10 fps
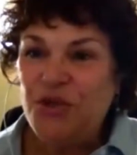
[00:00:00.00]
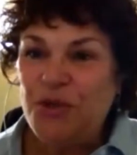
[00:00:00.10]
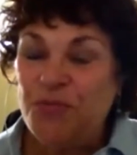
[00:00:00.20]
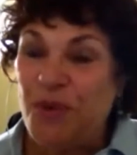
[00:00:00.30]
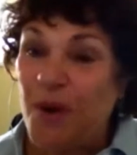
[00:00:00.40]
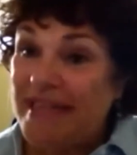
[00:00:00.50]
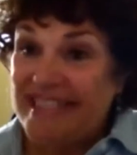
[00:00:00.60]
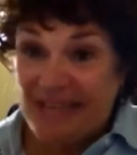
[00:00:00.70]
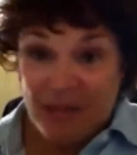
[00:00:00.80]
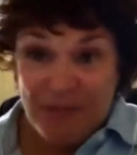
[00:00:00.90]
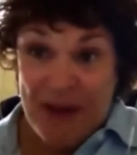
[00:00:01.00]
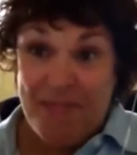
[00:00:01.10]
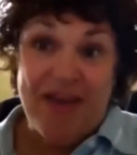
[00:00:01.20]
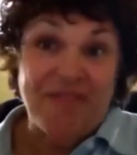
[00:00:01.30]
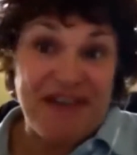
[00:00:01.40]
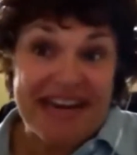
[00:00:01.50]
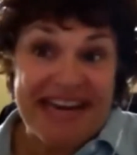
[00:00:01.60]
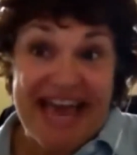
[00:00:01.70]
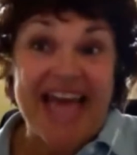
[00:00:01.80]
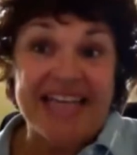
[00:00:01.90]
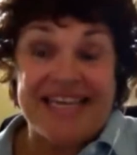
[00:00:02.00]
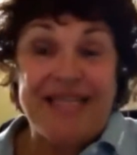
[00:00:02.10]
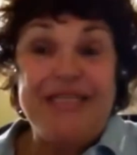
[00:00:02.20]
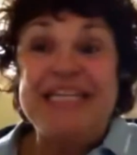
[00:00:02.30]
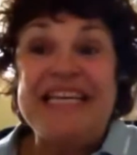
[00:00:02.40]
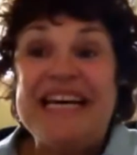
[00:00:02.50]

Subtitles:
you can probably tell by my funny accent,